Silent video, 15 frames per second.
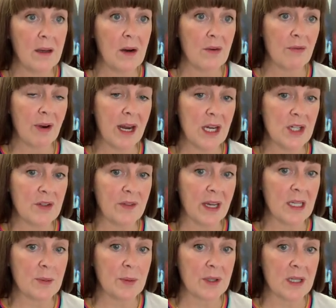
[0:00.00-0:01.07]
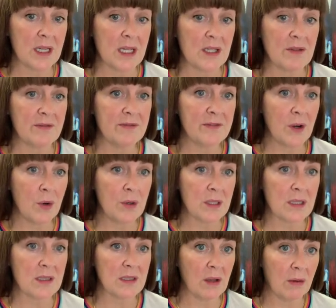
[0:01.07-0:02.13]
range of expertise
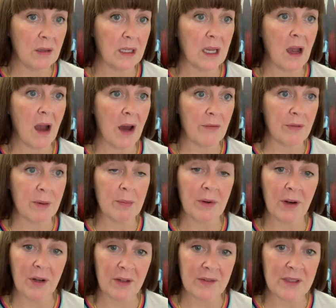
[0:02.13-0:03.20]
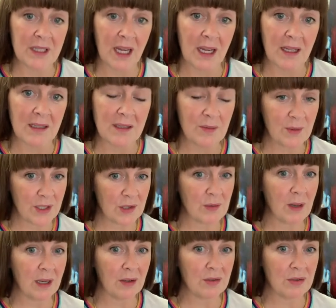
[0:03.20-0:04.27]
focused solely on reproductive science, which is
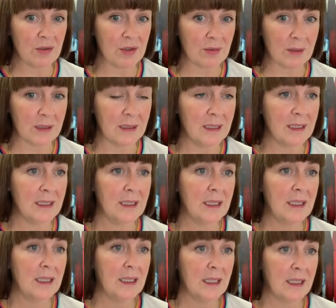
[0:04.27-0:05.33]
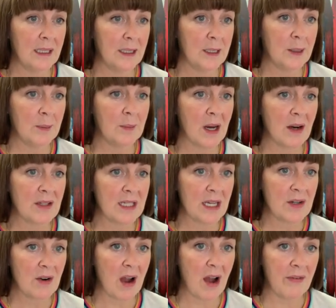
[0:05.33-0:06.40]
quite unusual. Our
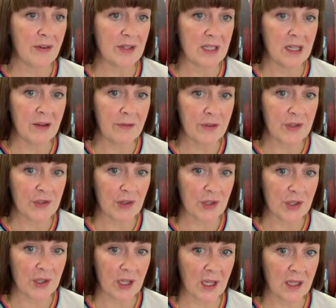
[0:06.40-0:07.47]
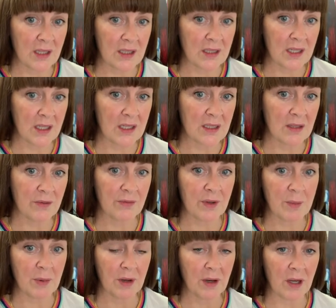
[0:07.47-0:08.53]
centre offers an infrastructure that consists of
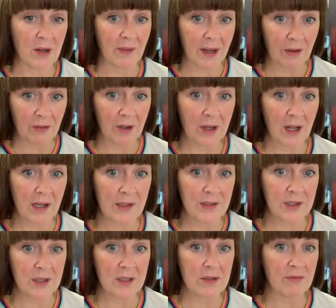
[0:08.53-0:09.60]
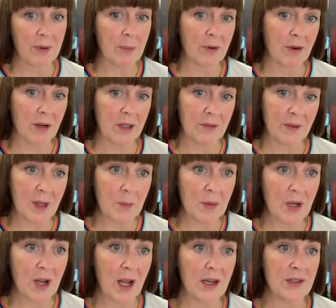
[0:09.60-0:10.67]
reproductive endocrinologists, reproductive
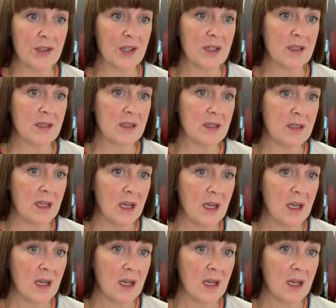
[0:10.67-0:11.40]
immunologists.